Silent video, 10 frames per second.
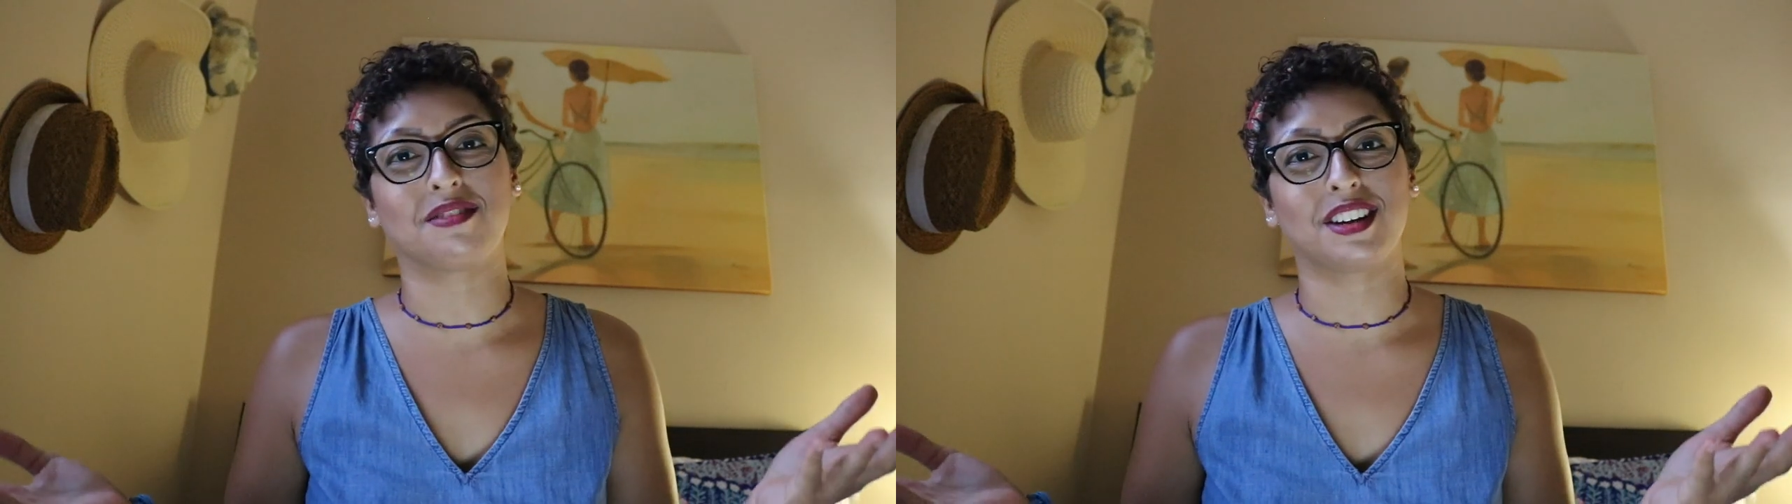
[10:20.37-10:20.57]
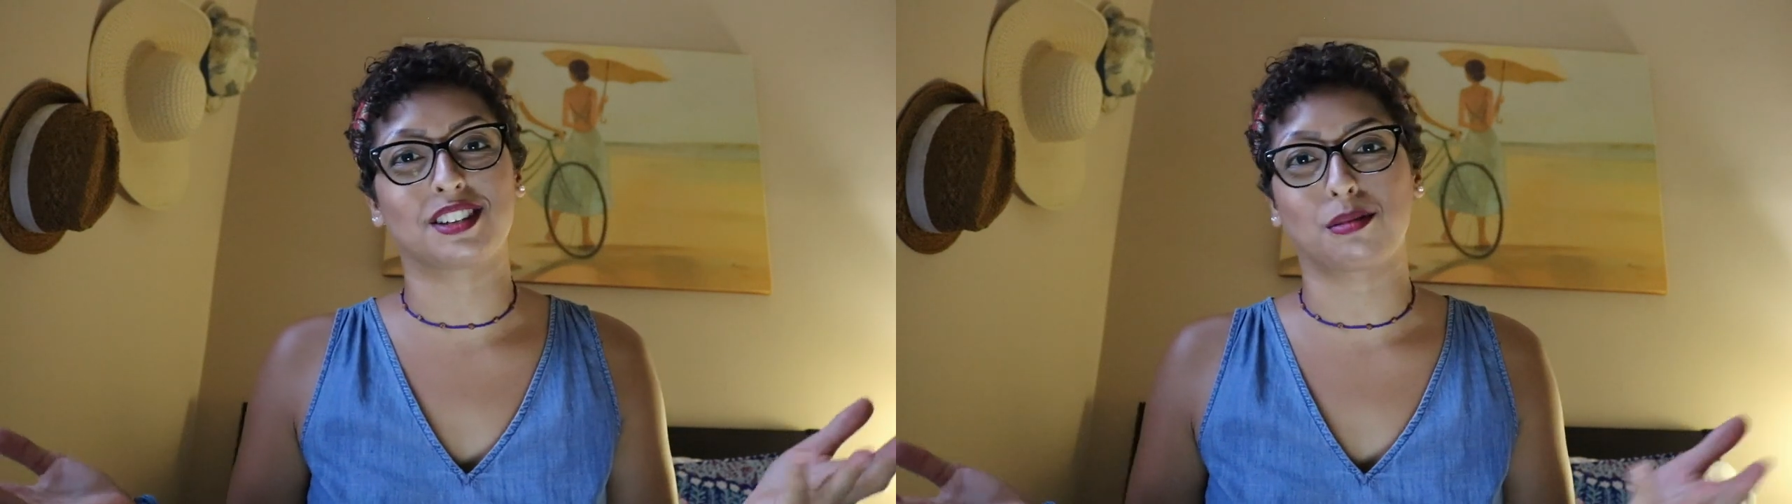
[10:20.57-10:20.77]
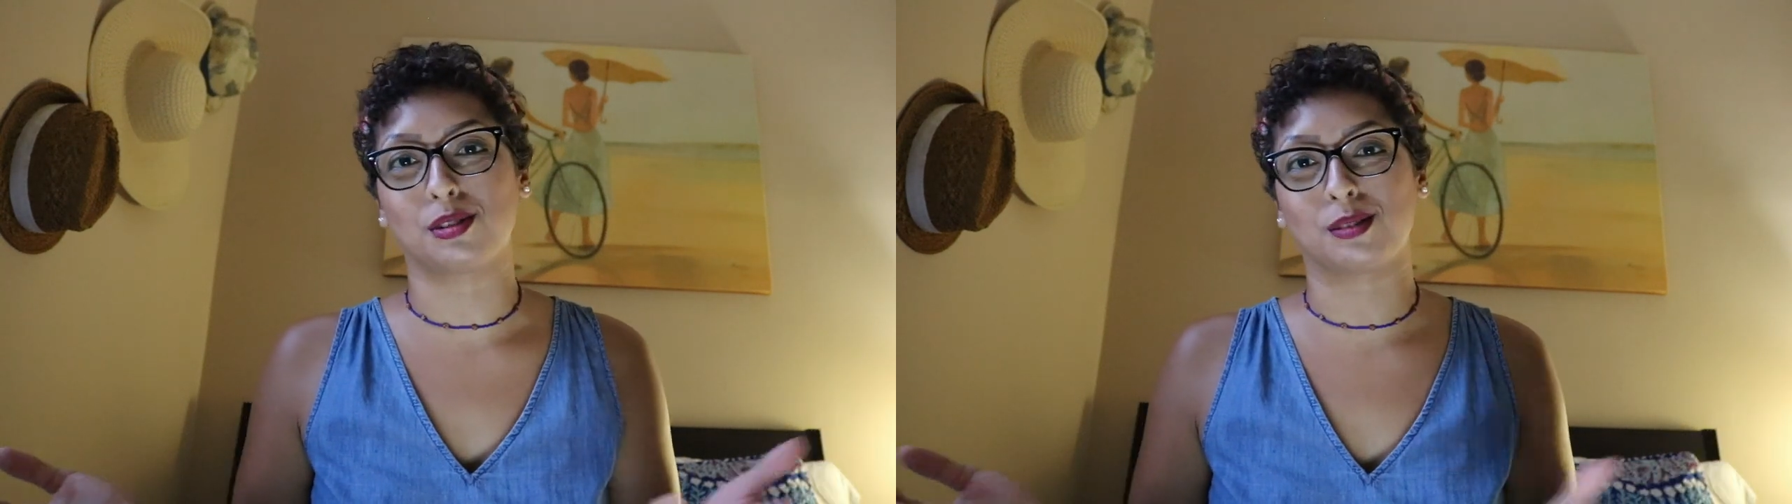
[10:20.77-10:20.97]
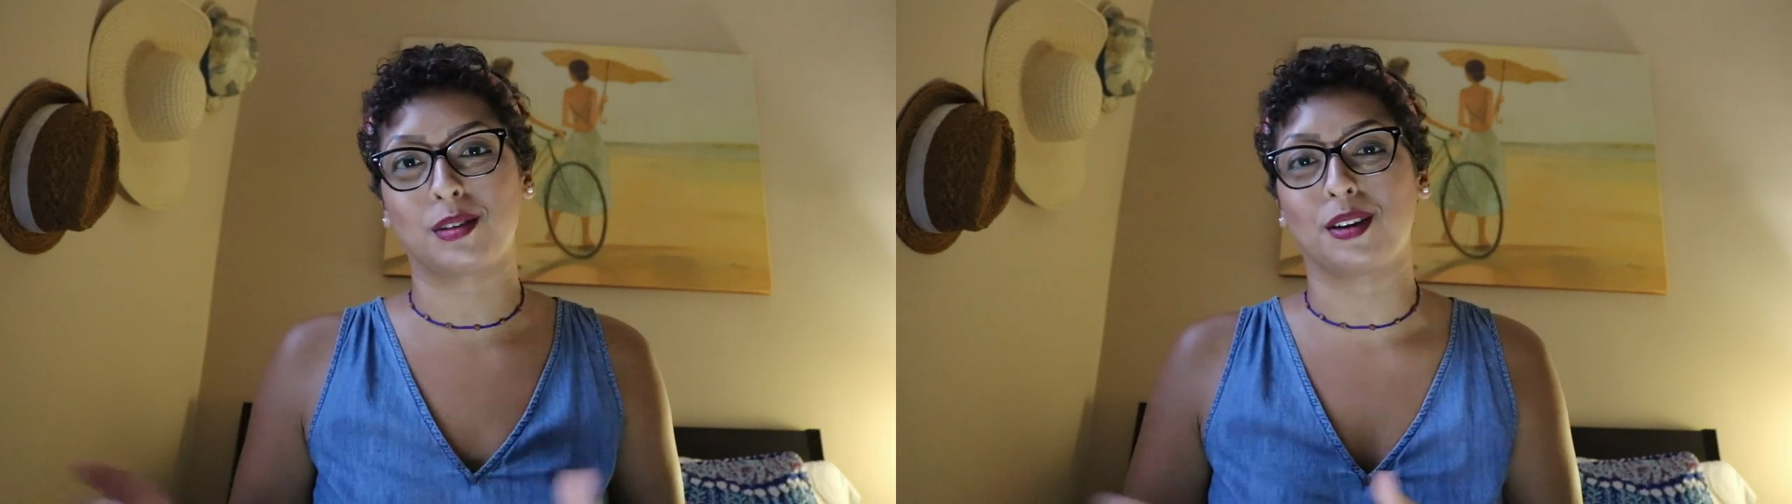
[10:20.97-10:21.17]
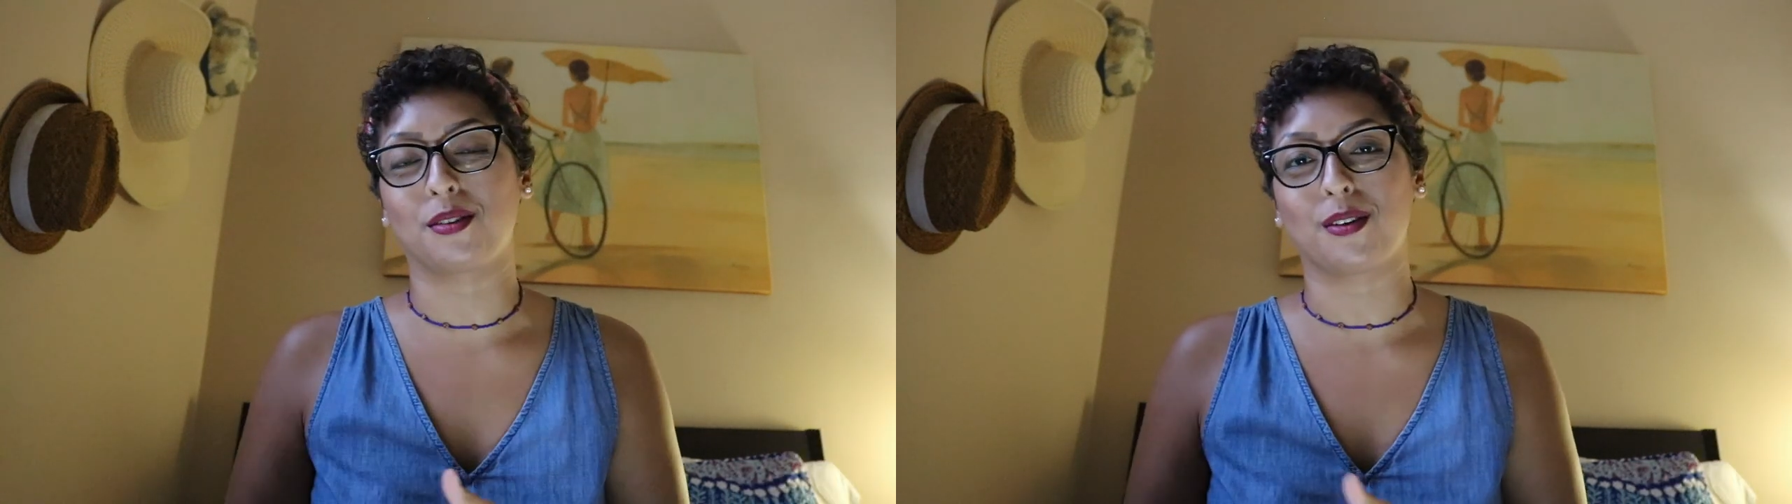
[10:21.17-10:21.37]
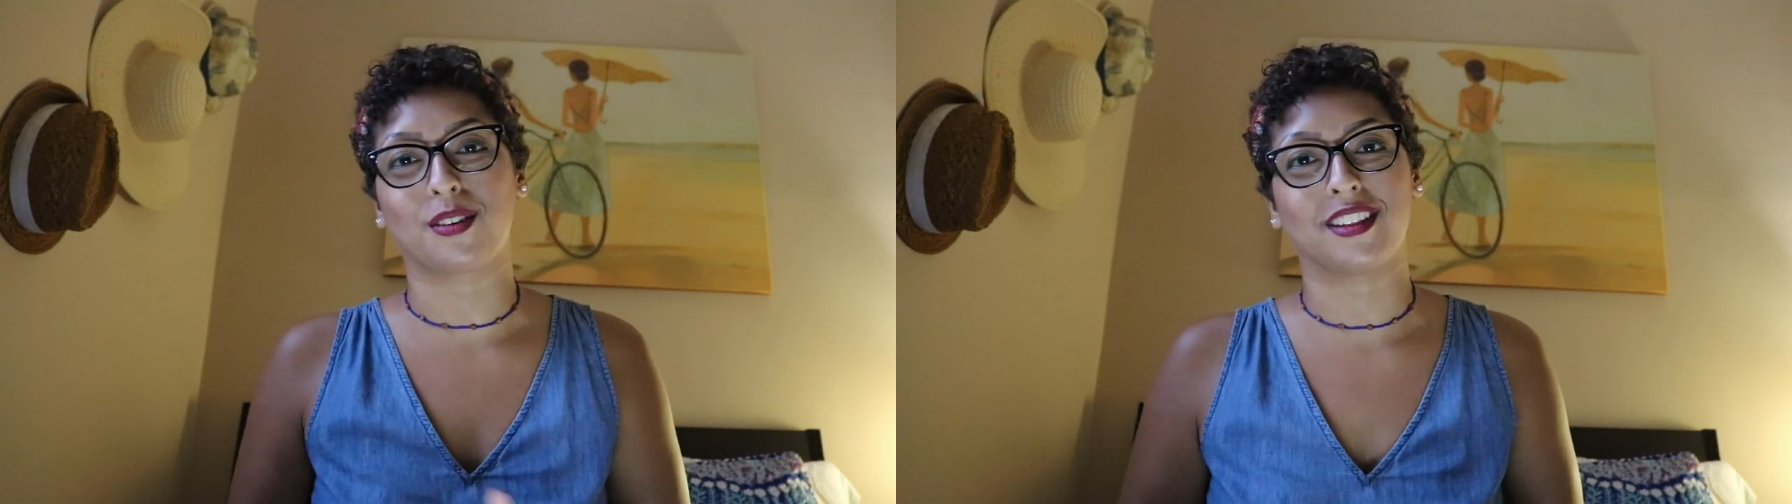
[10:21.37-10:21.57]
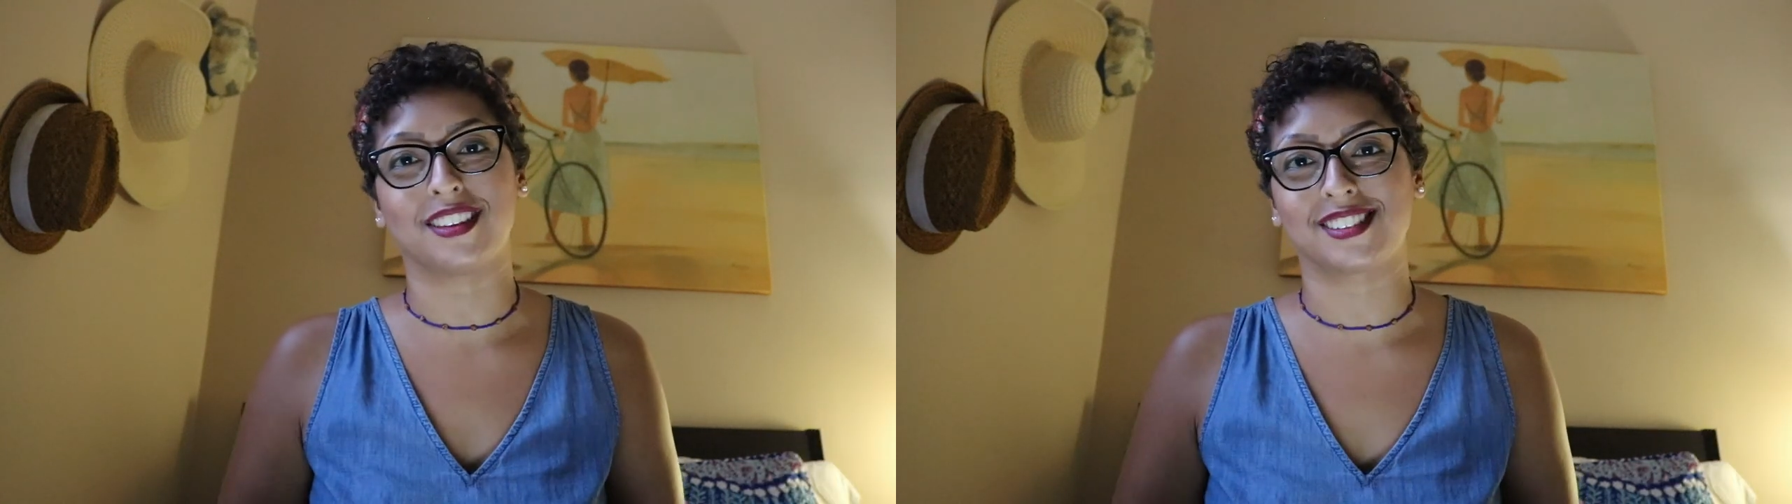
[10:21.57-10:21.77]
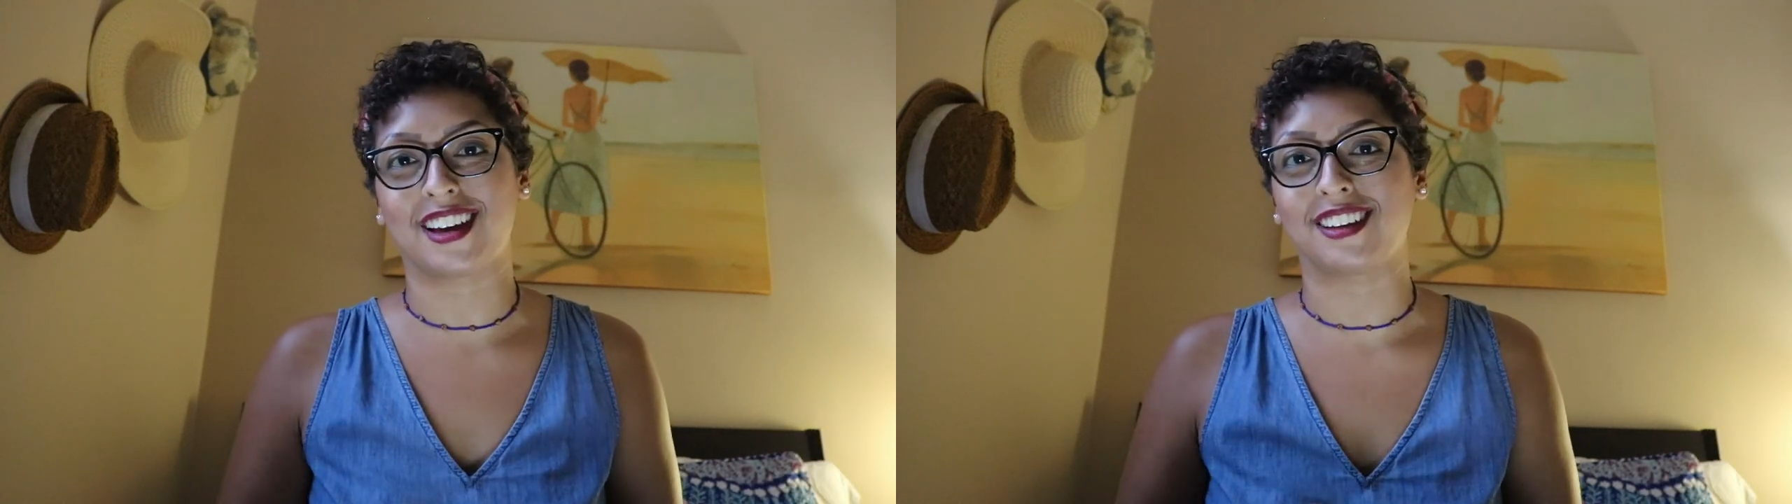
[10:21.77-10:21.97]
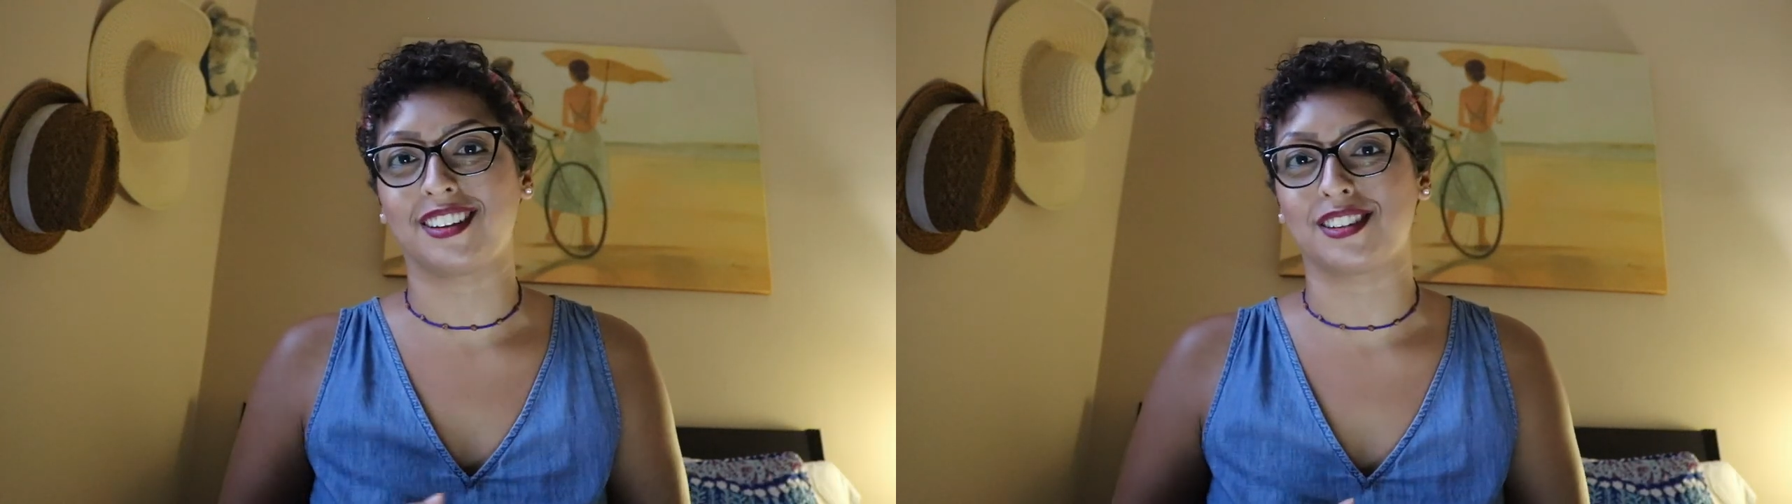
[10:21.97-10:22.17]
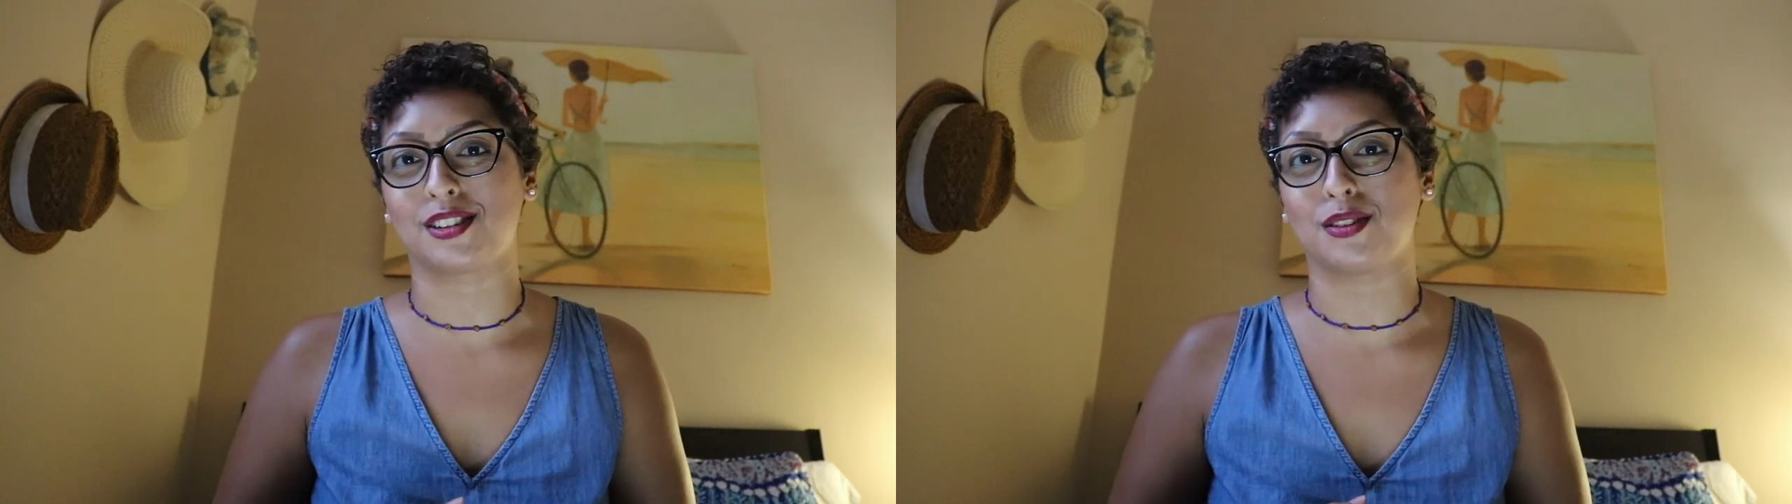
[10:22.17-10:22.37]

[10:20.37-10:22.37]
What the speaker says: and vegetables being grown on this island